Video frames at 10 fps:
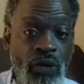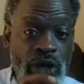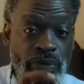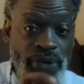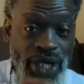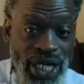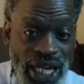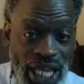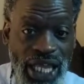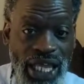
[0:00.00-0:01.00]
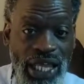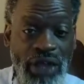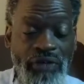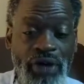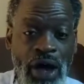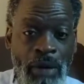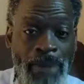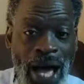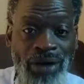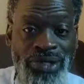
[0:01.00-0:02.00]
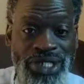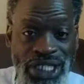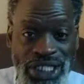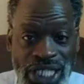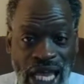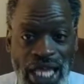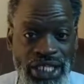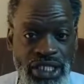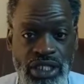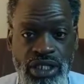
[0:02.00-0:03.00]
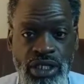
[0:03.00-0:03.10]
we believe about success,